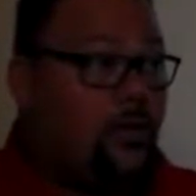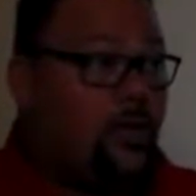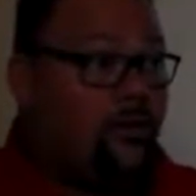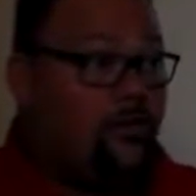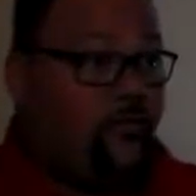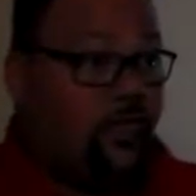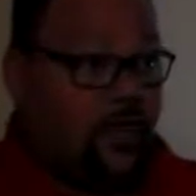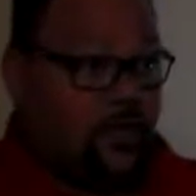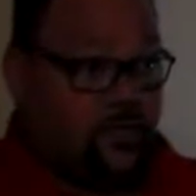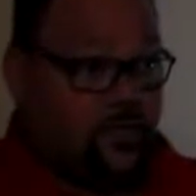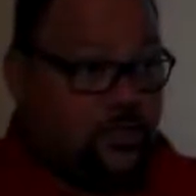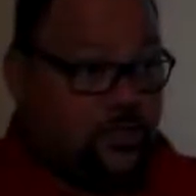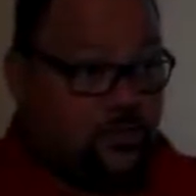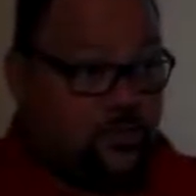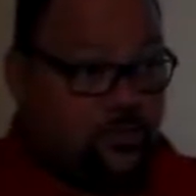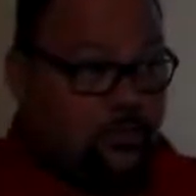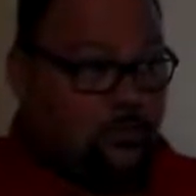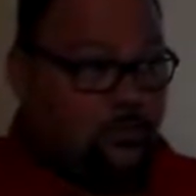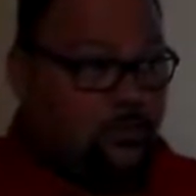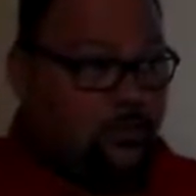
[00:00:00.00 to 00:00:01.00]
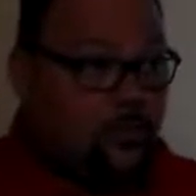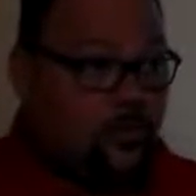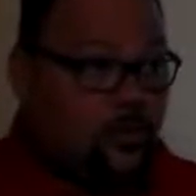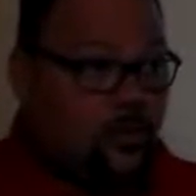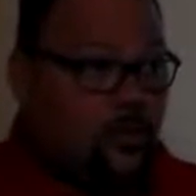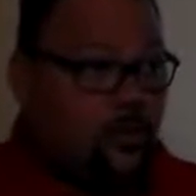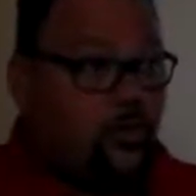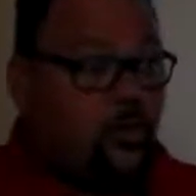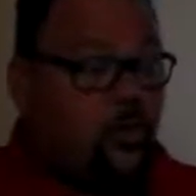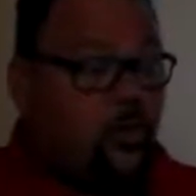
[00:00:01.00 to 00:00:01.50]
infection.
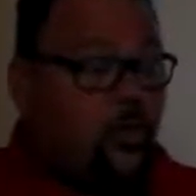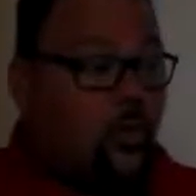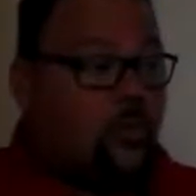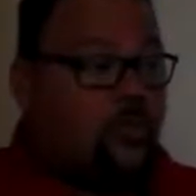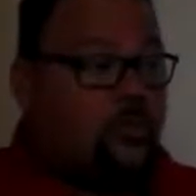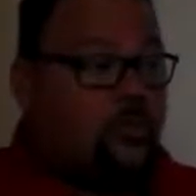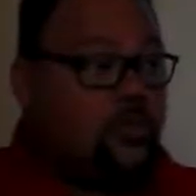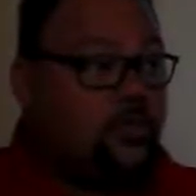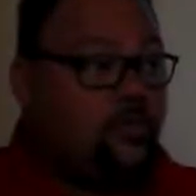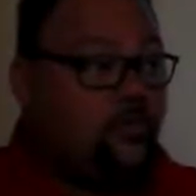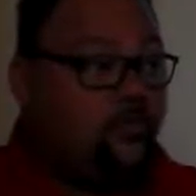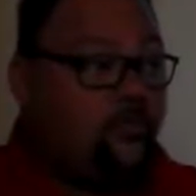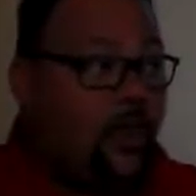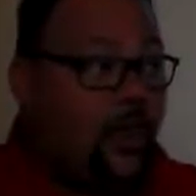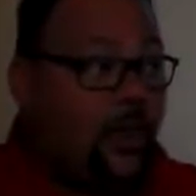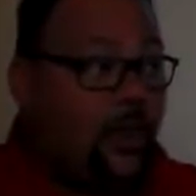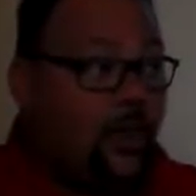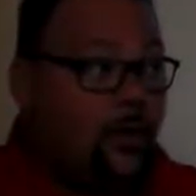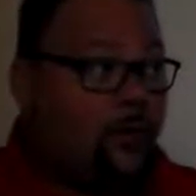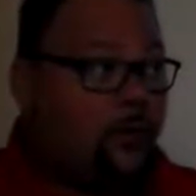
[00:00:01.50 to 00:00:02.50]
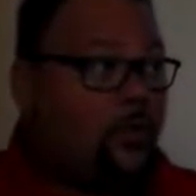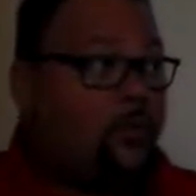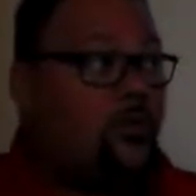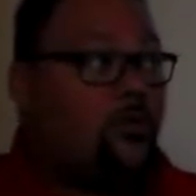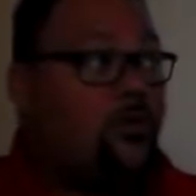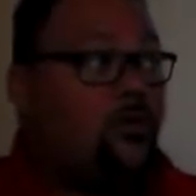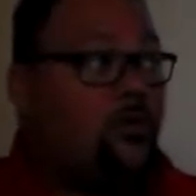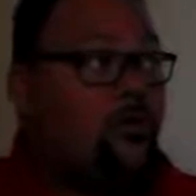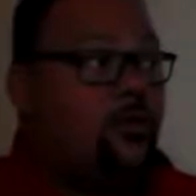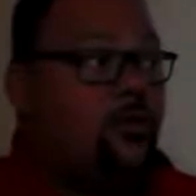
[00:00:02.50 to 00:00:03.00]
You're going to develop
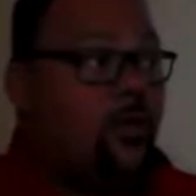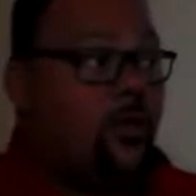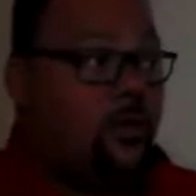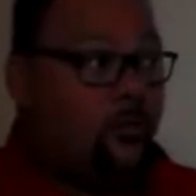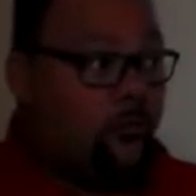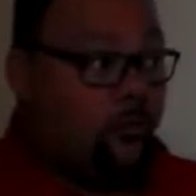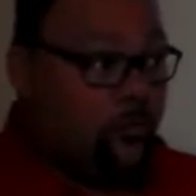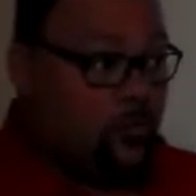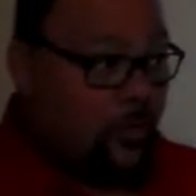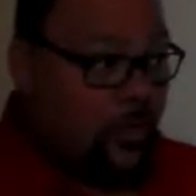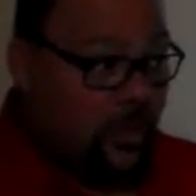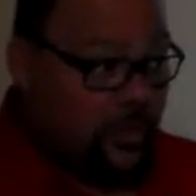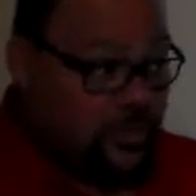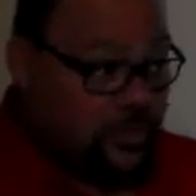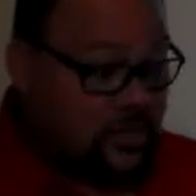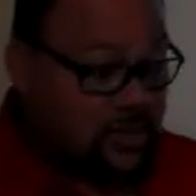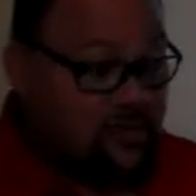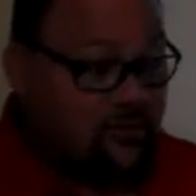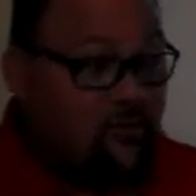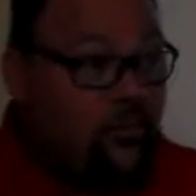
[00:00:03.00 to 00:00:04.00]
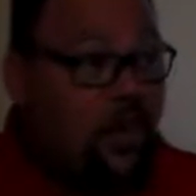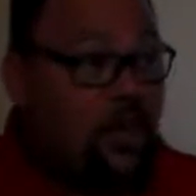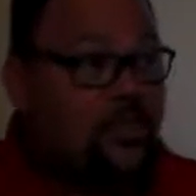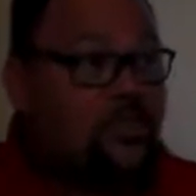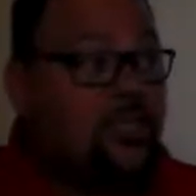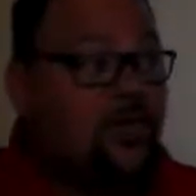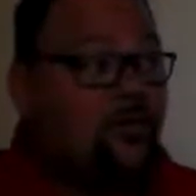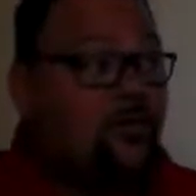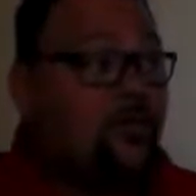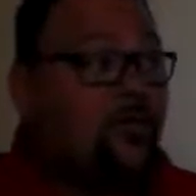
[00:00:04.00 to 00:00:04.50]
excessive
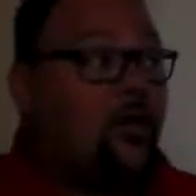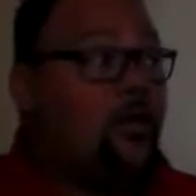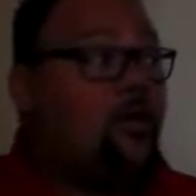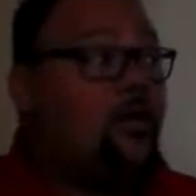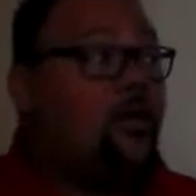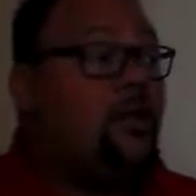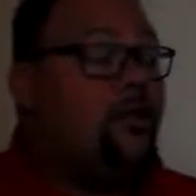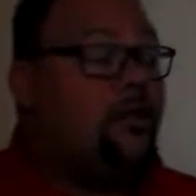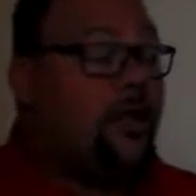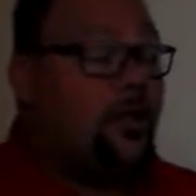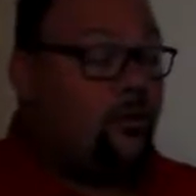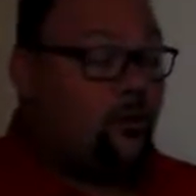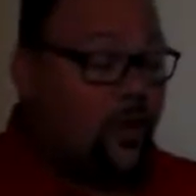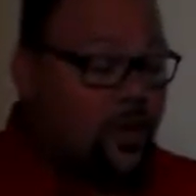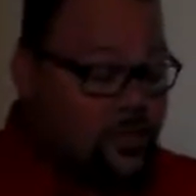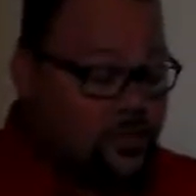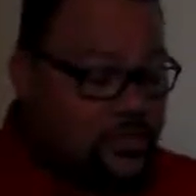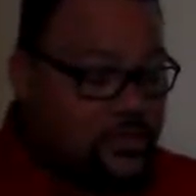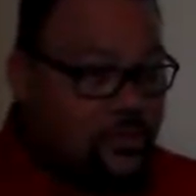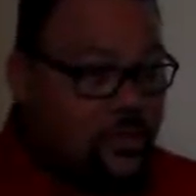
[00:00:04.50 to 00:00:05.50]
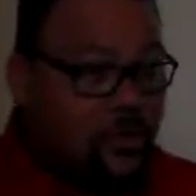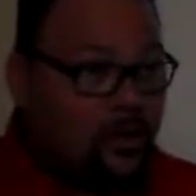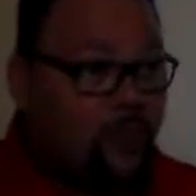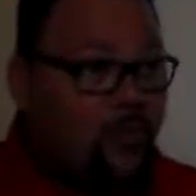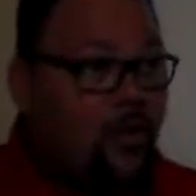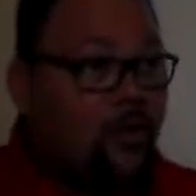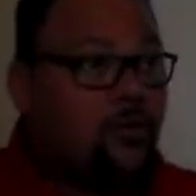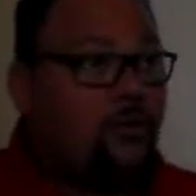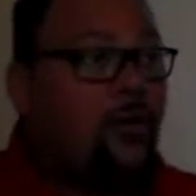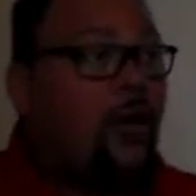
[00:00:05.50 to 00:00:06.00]
bacteria. That waste is going
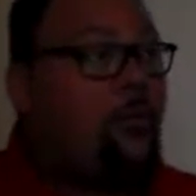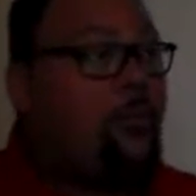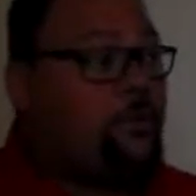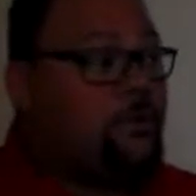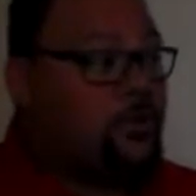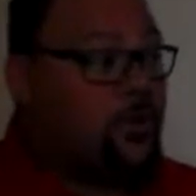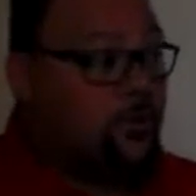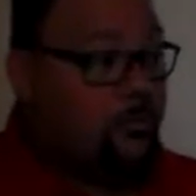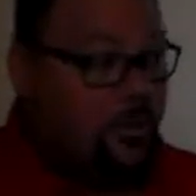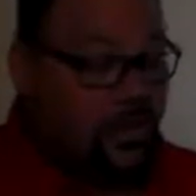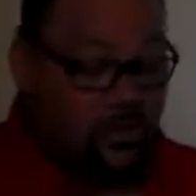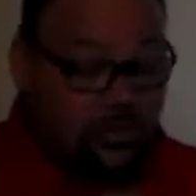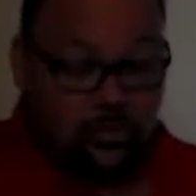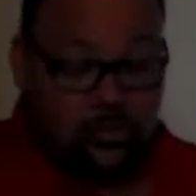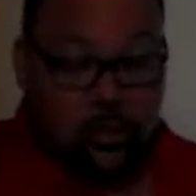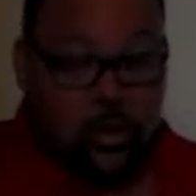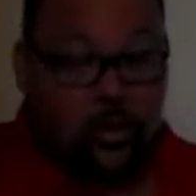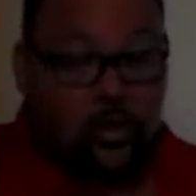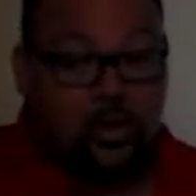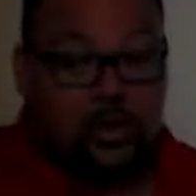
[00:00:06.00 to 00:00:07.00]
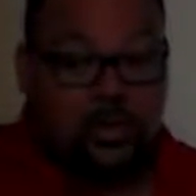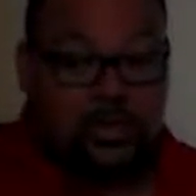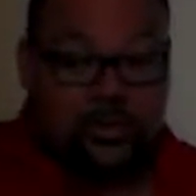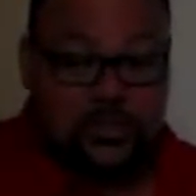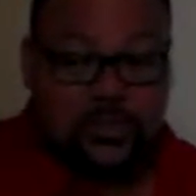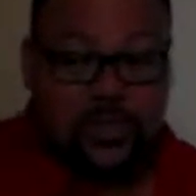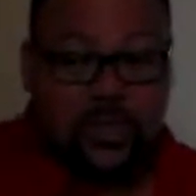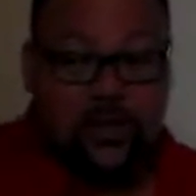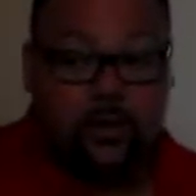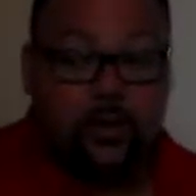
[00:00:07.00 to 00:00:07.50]
to build up. It's going to make you markedly
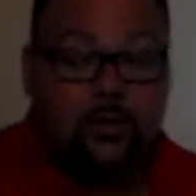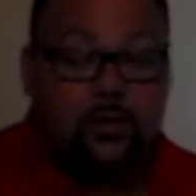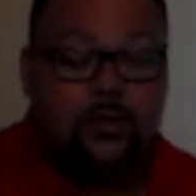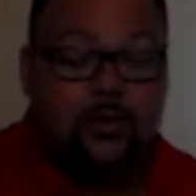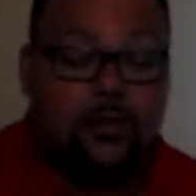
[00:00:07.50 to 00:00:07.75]
sick.